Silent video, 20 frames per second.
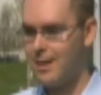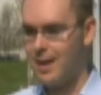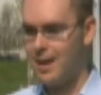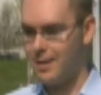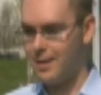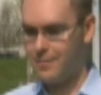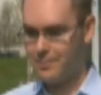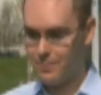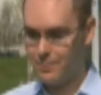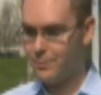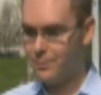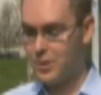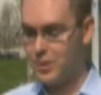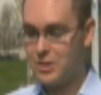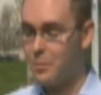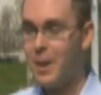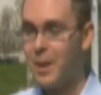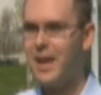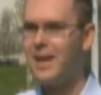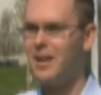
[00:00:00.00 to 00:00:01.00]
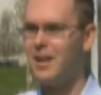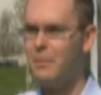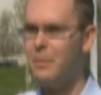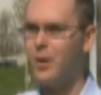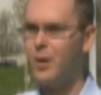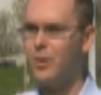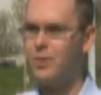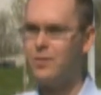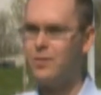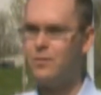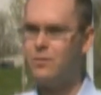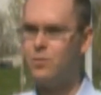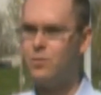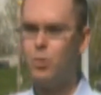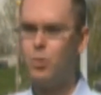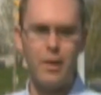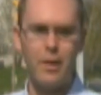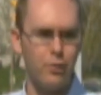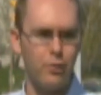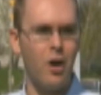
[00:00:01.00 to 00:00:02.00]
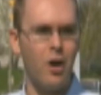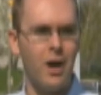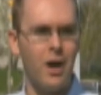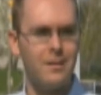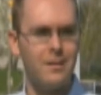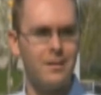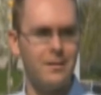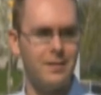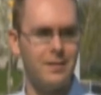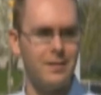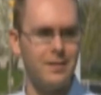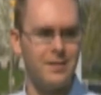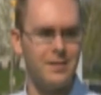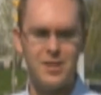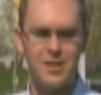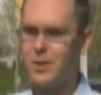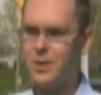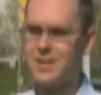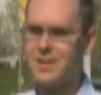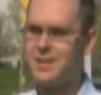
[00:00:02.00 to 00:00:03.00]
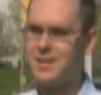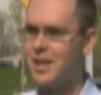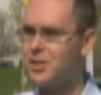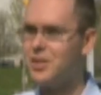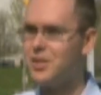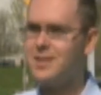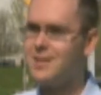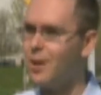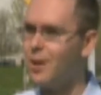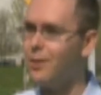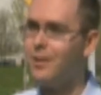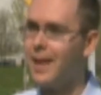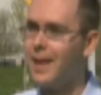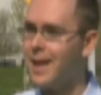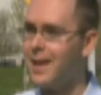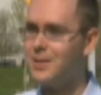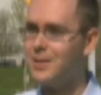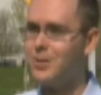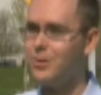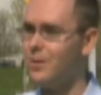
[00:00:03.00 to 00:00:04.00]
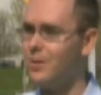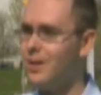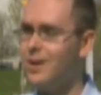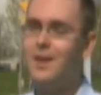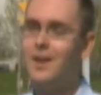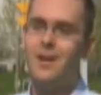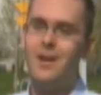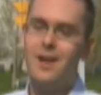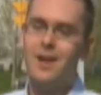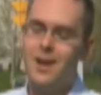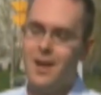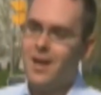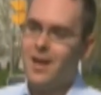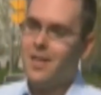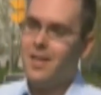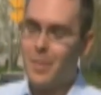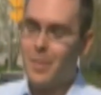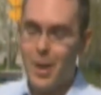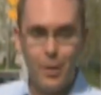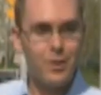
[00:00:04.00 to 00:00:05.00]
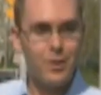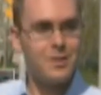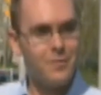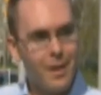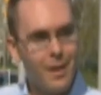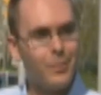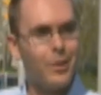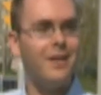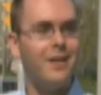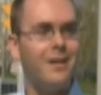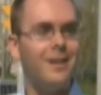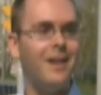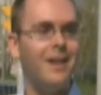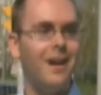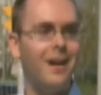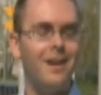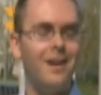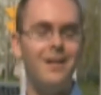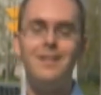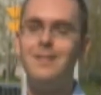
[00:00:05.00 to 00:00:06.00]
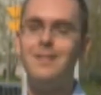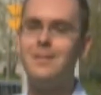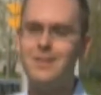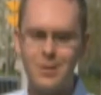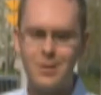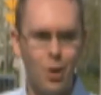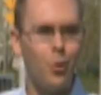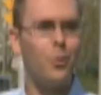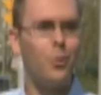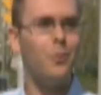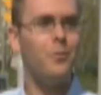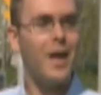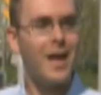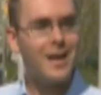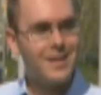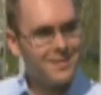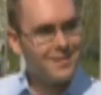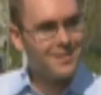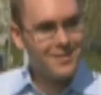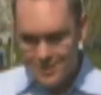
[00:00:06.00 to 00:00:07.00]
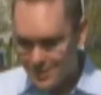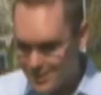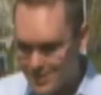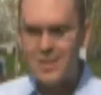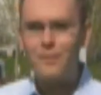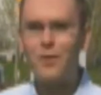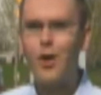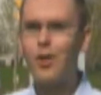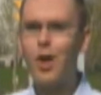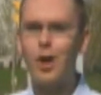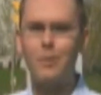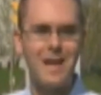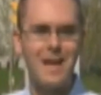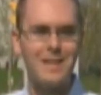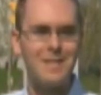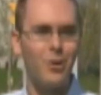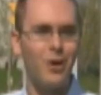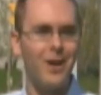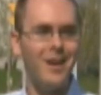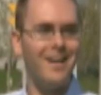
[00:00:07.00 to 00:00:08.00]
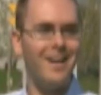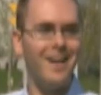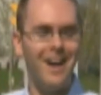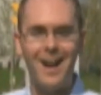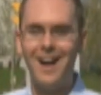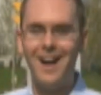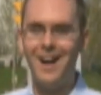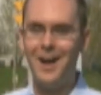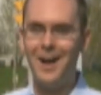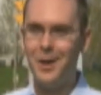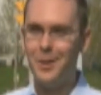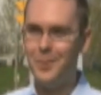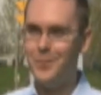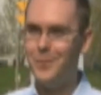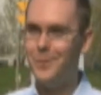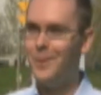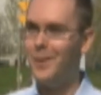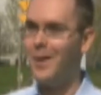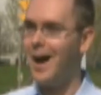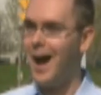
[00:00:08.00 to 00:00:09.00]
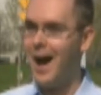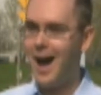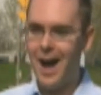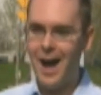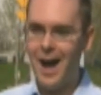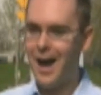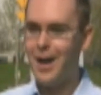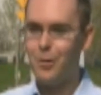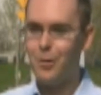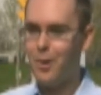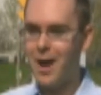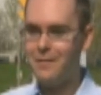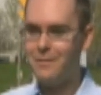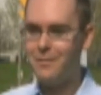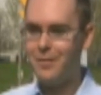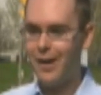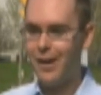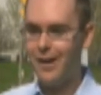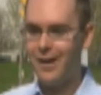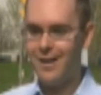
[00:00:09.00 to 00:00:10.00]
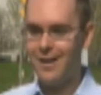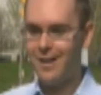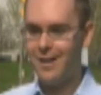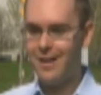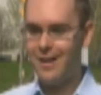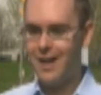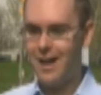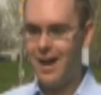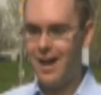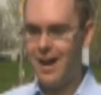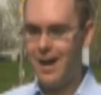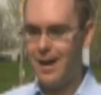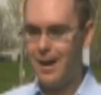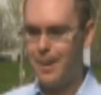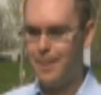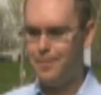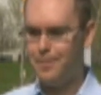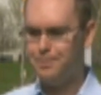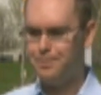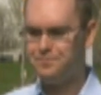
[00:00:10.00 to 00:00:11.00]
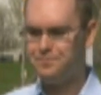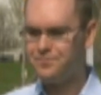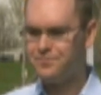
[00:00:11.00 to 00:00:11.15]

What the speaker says: the debate about whether or not the TRCA should sell the land to the mayor and his family. So that's a very long backstory. I arrived there. I